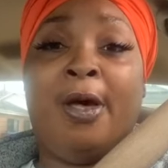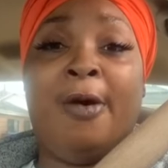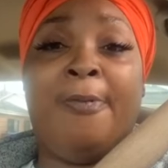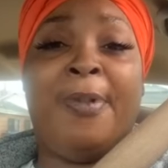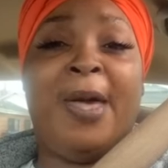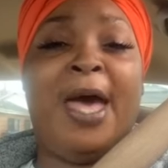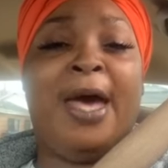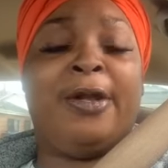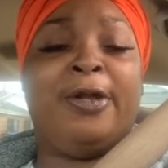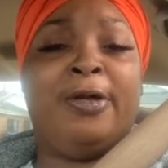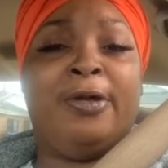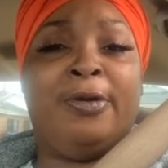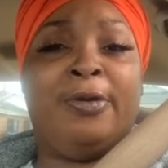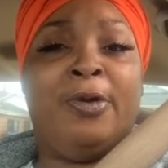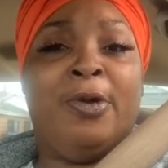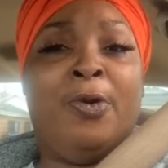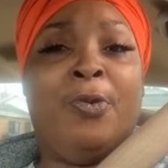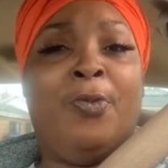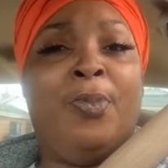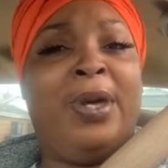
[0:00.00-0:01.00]
up out
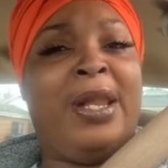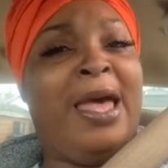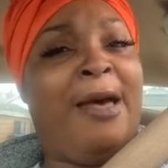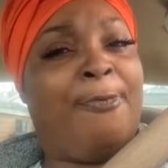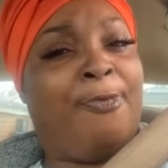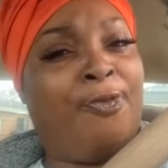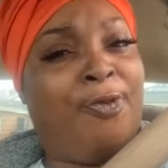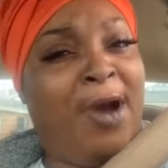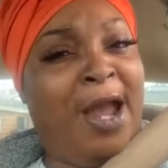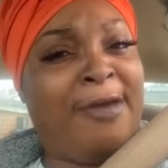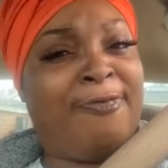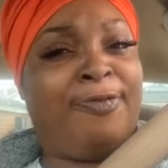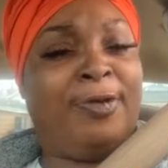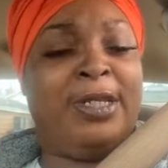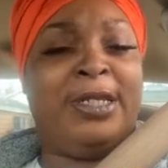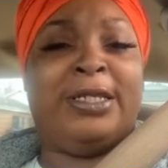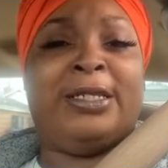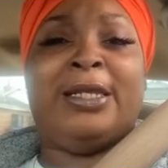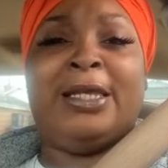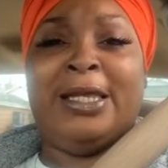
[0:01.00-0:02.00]
of what I'm
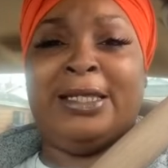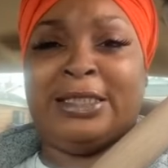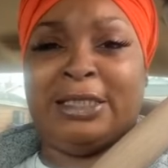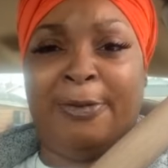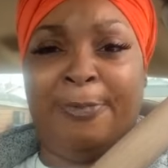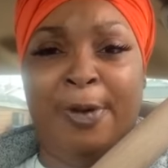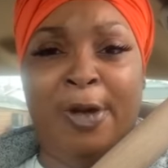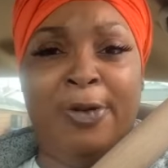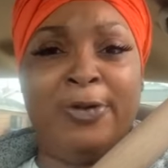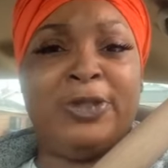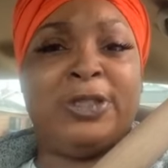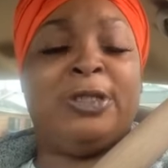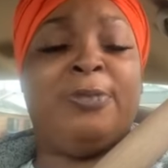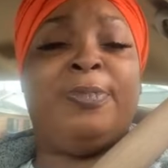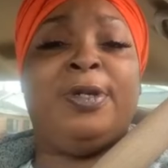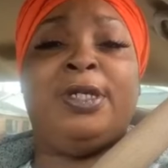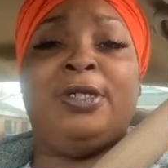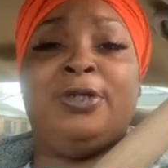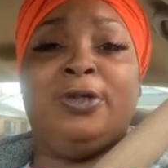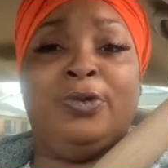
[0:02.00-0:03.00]
rightfully supposed to
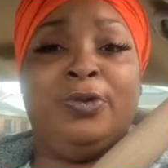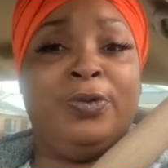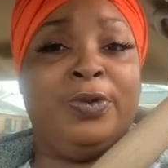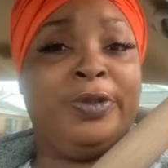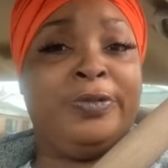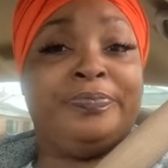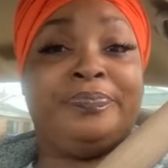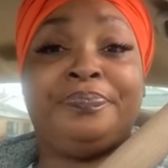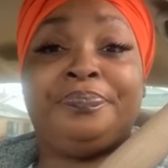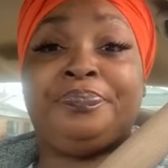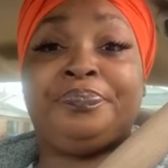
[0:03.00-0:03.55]
be doing.